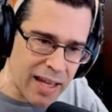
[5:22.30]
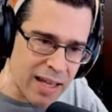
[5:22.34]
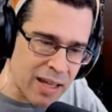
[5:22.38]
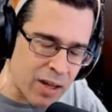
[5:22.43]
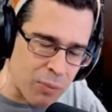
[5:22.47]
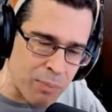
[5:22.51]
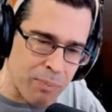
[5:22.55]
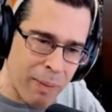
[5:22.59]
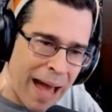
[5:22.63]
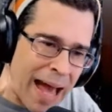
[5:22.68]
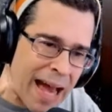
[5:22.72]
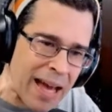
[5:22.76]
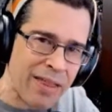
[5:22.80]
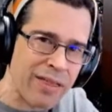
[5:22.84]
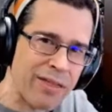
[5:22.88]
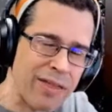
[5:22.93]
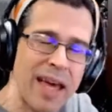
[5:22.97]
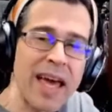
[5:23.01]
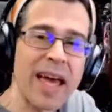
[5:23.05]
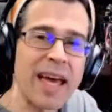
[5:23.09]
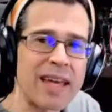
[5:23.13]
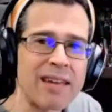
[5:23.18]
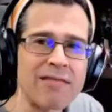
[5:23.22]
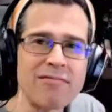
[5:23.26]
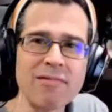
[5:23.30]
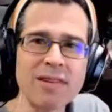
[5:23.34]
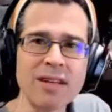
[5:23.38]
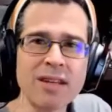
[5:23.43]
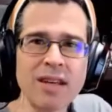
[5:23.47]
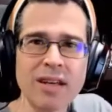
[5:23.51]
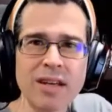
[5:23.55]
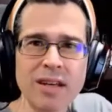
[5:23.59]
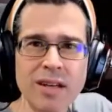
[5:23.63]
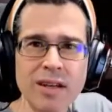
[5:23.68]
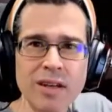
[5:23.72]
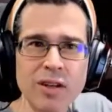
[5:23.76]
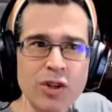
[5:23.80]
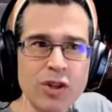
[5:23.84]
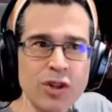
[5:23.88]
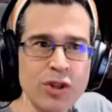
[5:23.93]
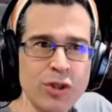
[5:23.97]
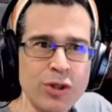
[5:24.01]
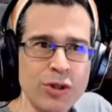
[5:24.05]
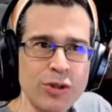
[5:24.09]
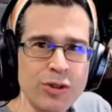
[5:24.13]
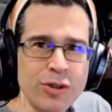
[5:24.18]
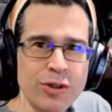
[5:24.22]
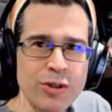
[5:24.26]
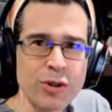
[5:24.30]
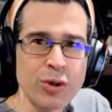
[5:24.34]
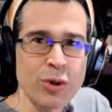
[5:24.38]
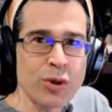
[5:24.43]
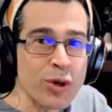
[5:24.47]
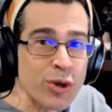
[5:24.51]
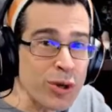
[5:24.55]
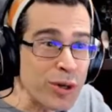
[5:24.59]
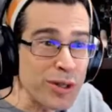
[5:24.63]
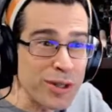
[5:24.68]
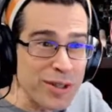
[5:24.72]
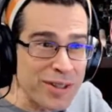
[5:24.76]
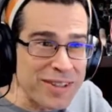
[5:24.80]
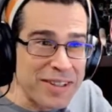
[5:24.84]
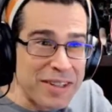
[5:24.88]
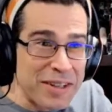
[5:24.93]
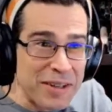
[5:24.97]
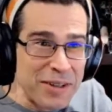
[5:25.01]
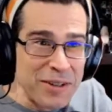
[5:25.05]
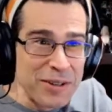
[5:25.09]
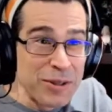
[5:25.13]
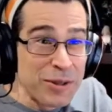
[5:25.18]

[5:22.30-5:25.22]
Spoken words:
back then, you couldn't.